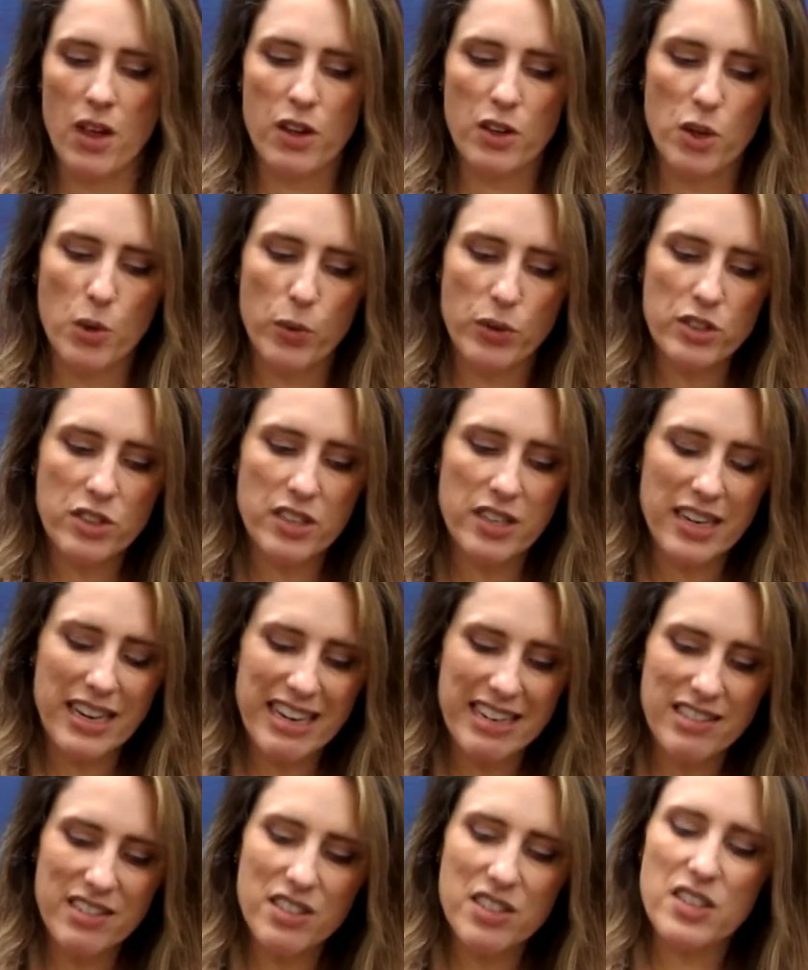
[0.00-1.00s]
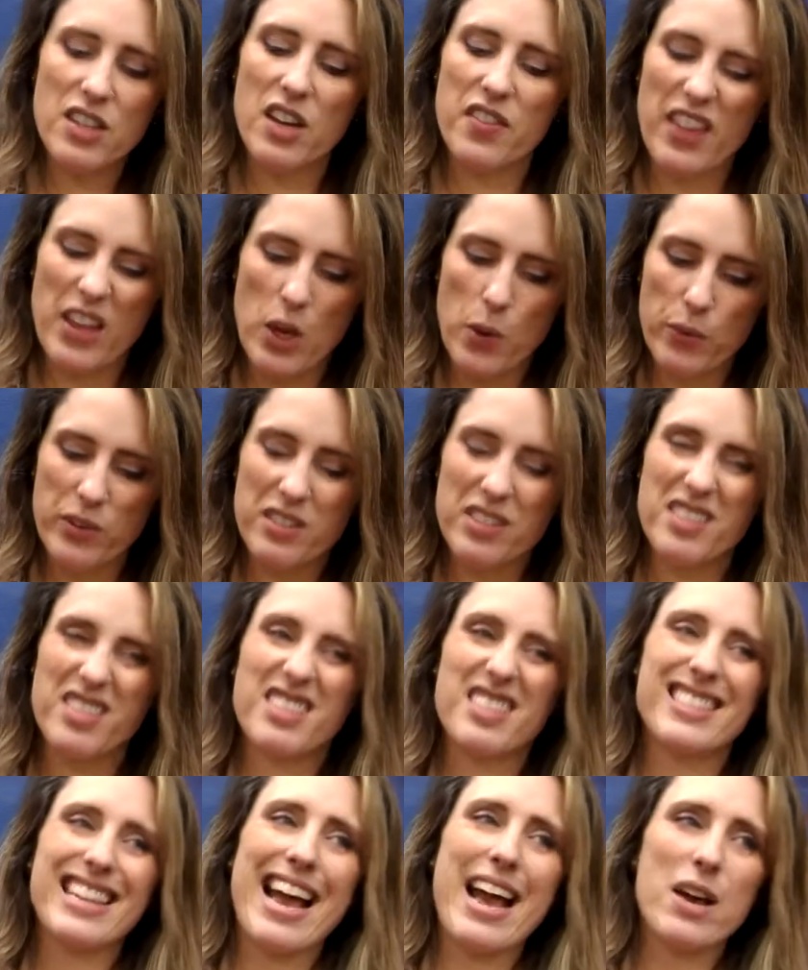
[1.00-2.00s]
You want to insert that, you want to
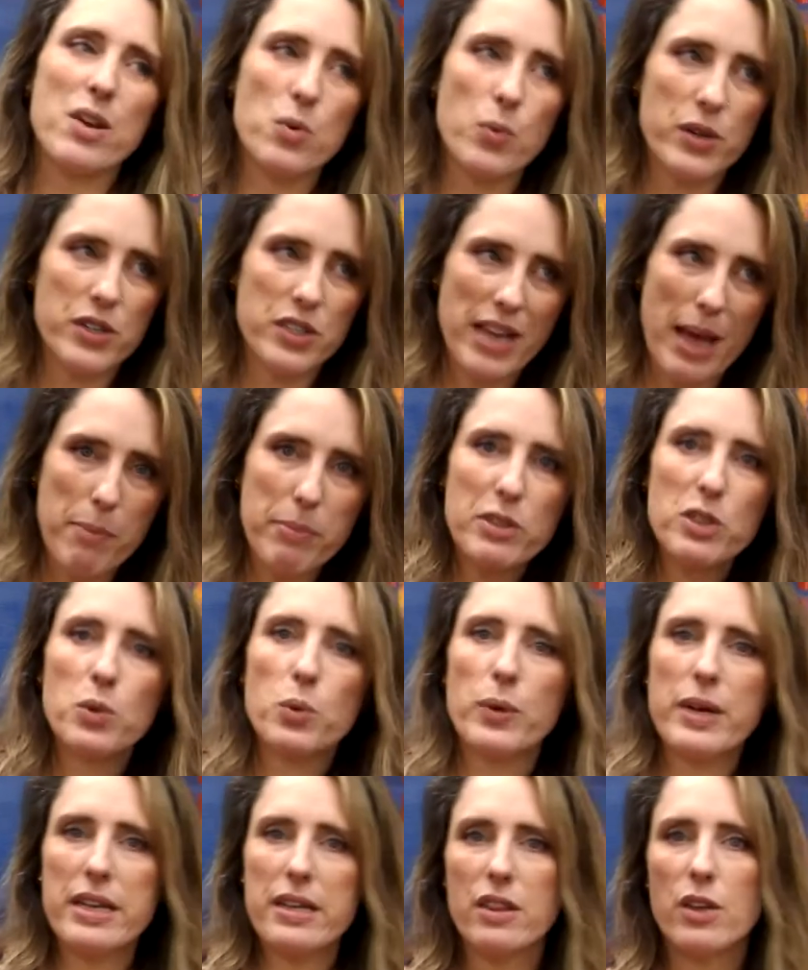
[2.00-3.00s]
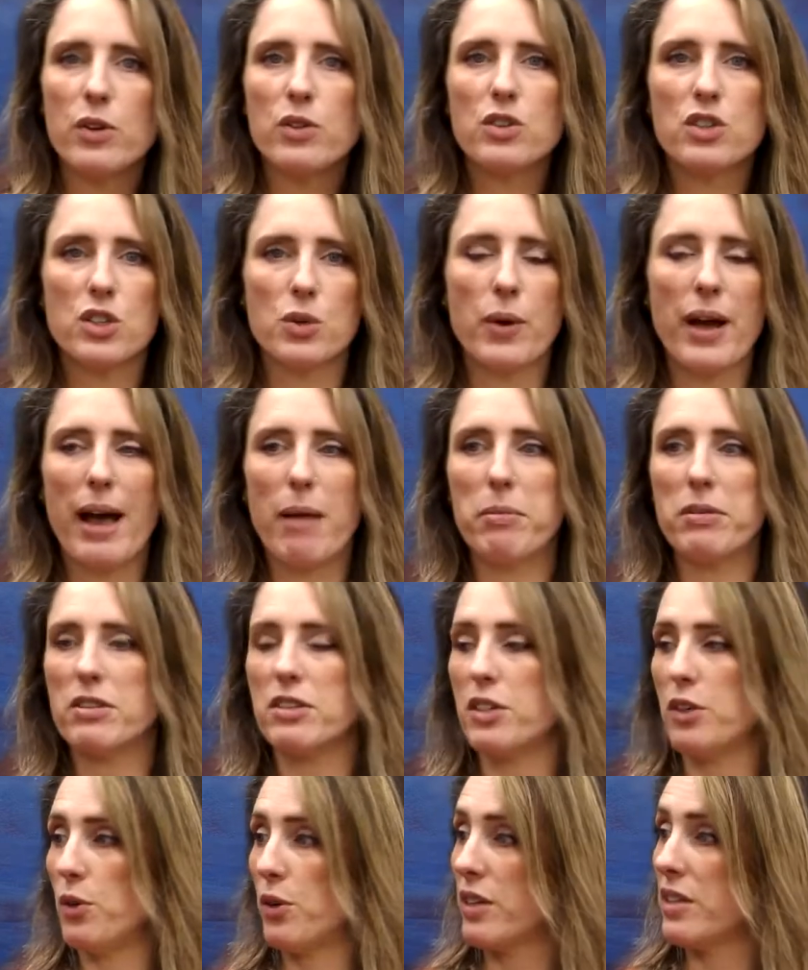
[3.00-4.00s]
sandwich that between those two habits
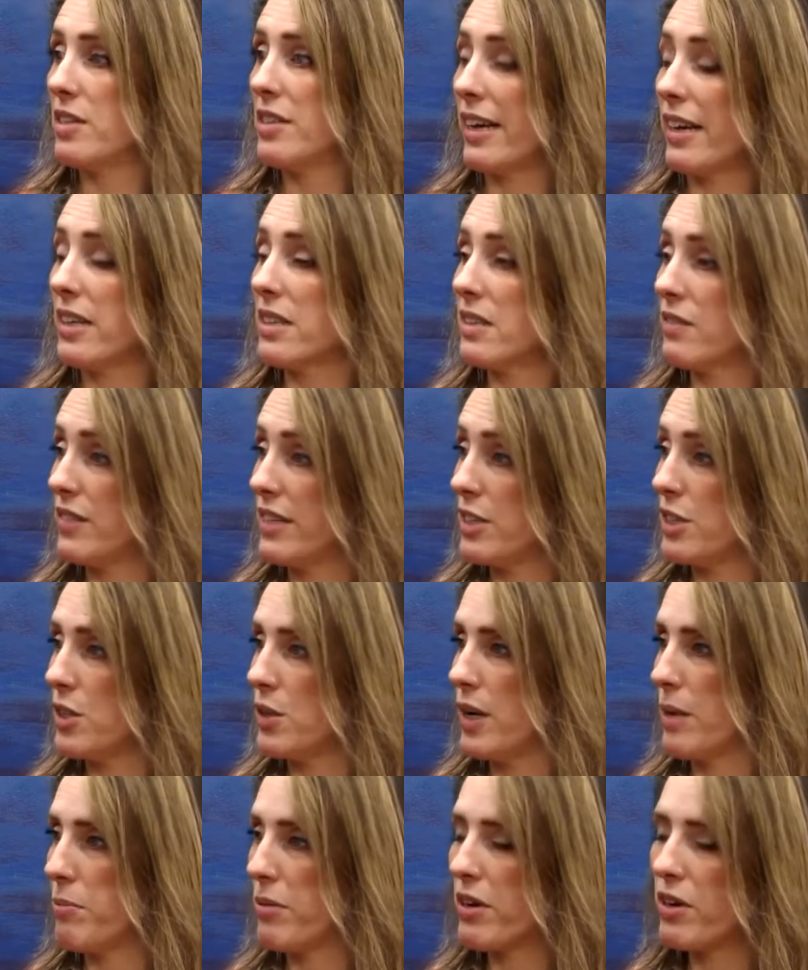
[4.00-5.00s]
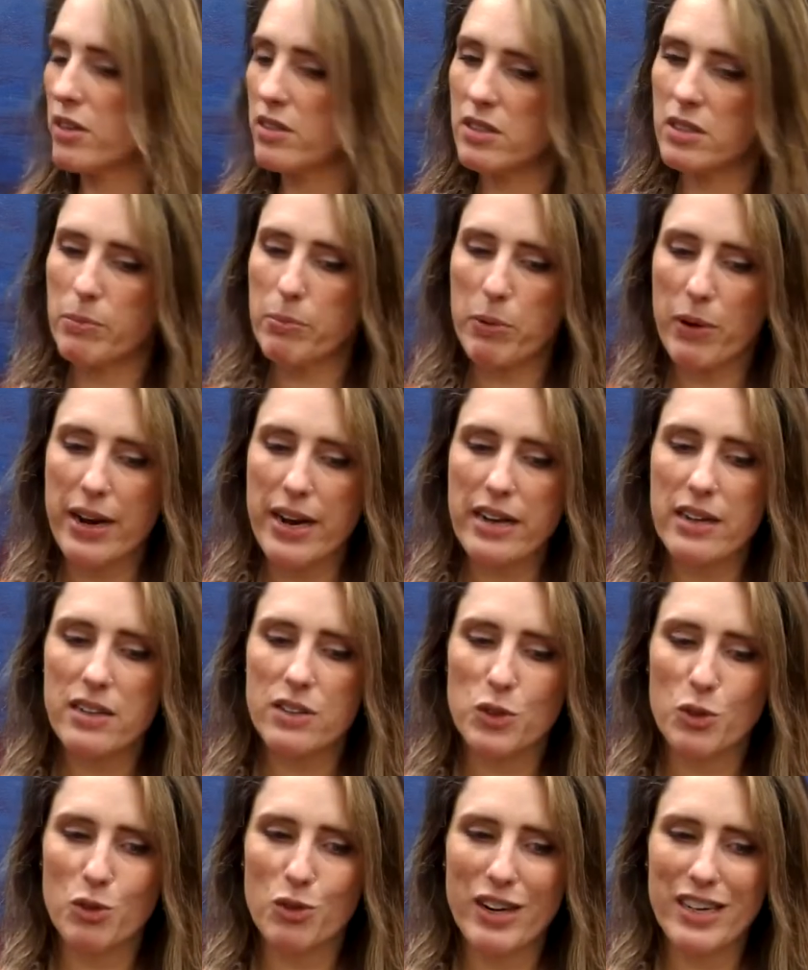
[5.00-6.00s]
that you're consecutively doing, because the brain
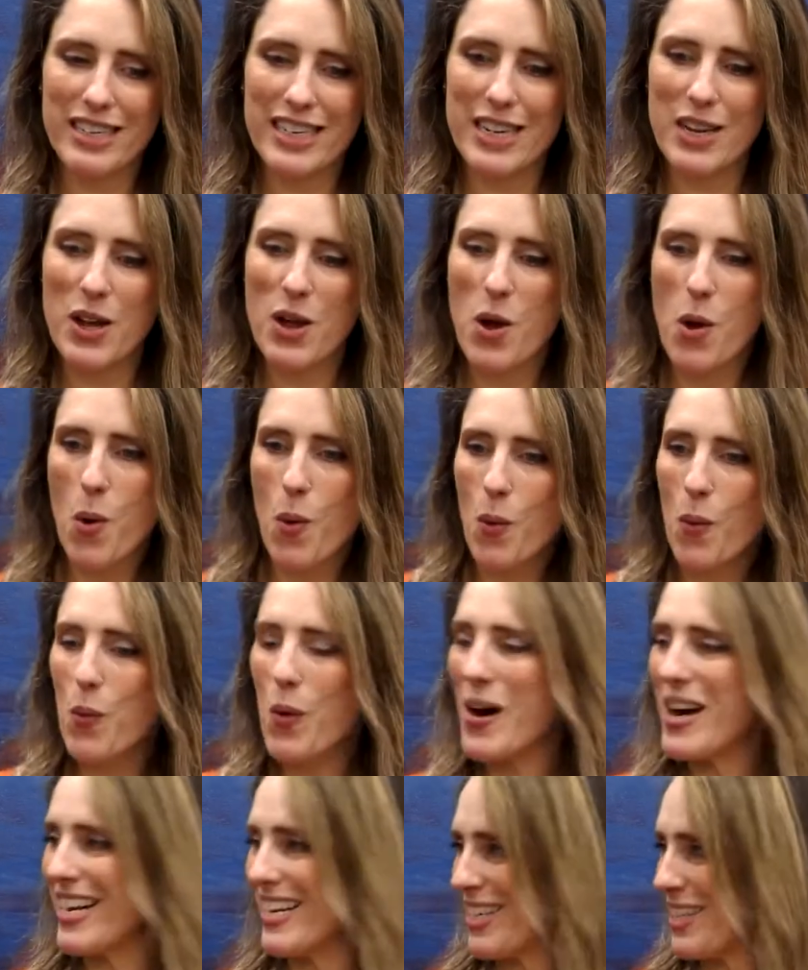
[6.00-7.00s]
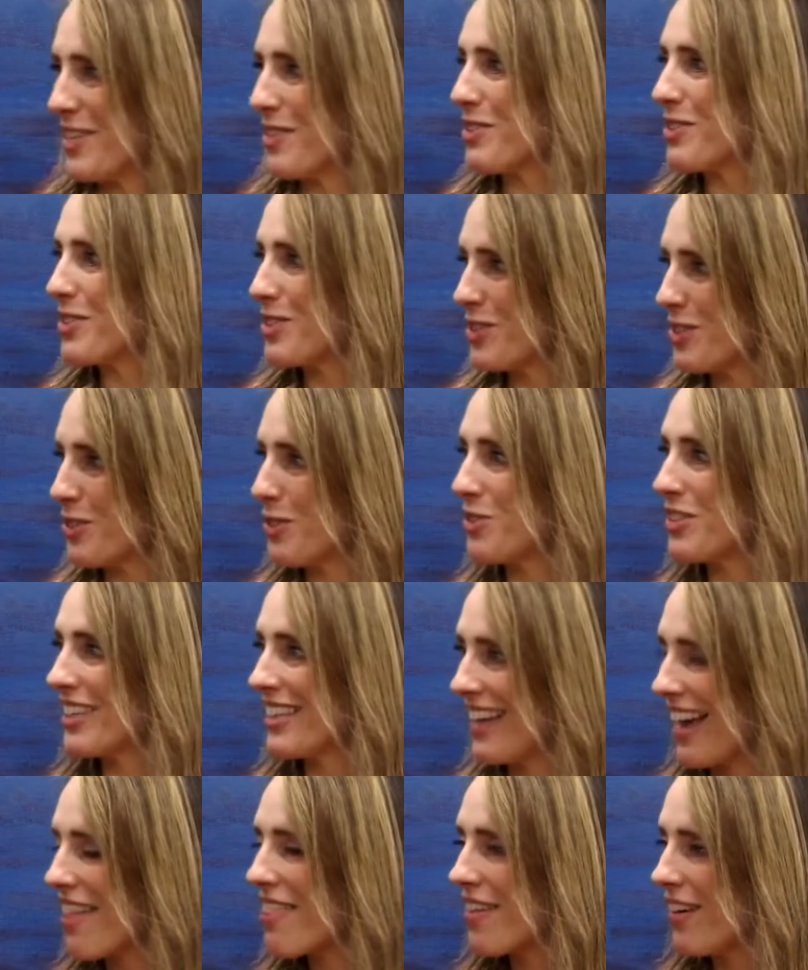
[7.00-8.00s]
has already wired those two
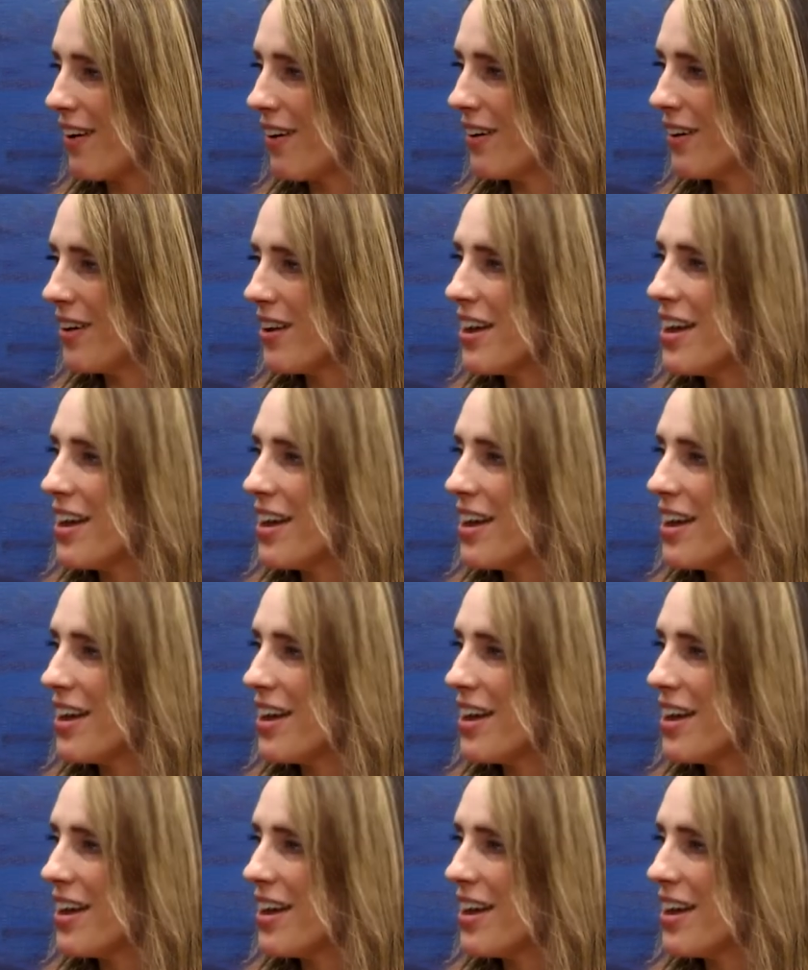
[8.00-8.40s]
together.